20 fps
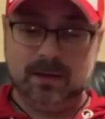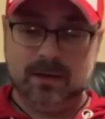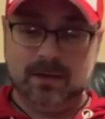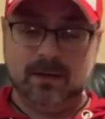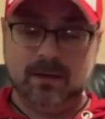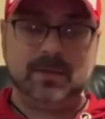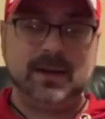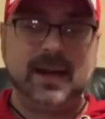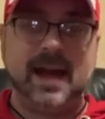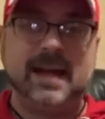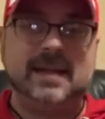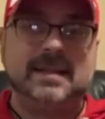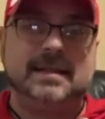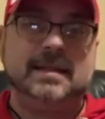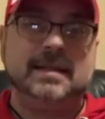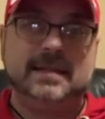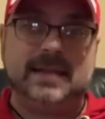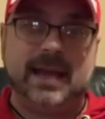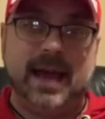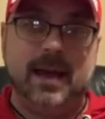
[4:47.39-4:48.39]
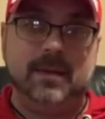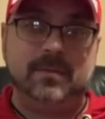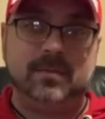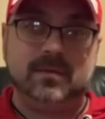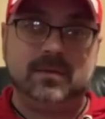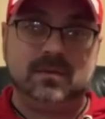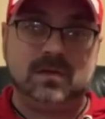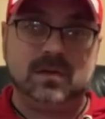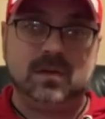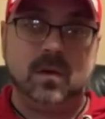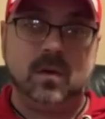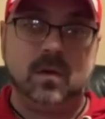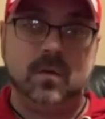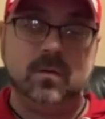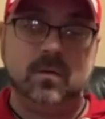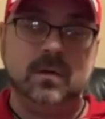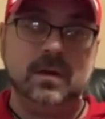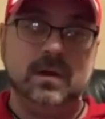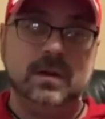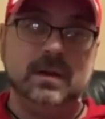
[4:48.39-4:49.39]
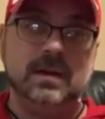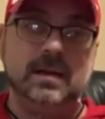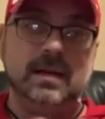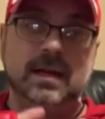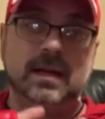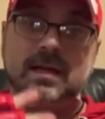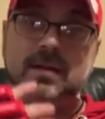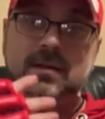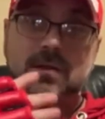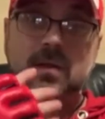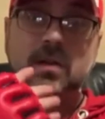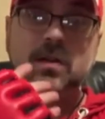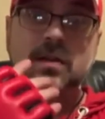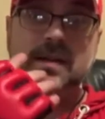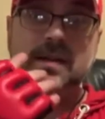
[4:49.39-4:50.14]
I mean, accidents happen, so it's good